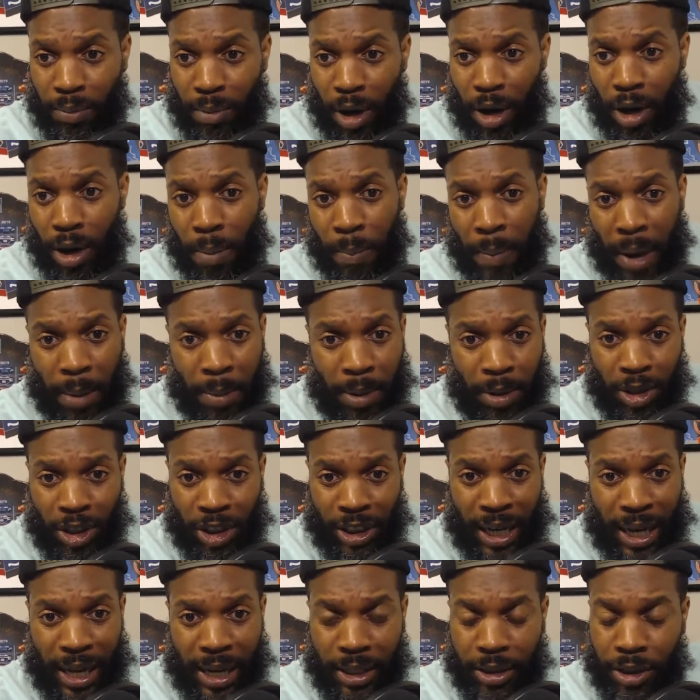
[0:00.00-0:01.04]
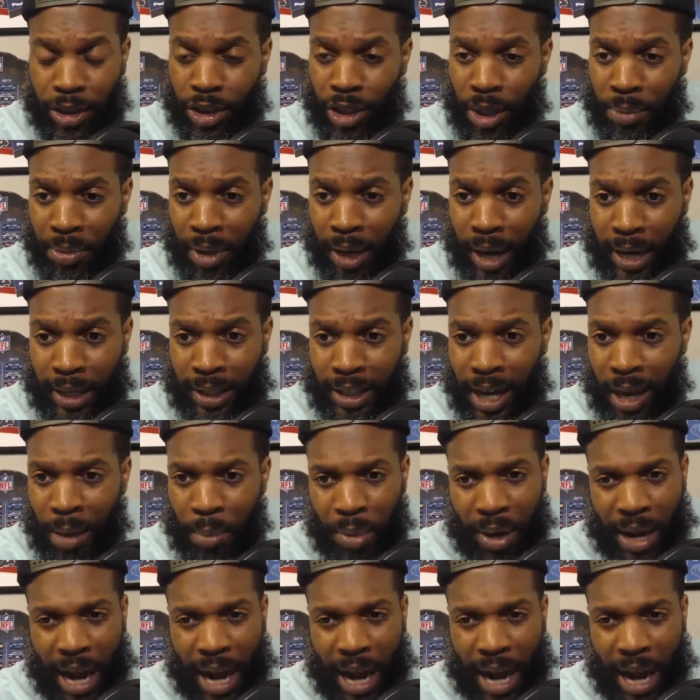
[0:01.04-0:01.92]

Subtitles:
maybe six or something like that.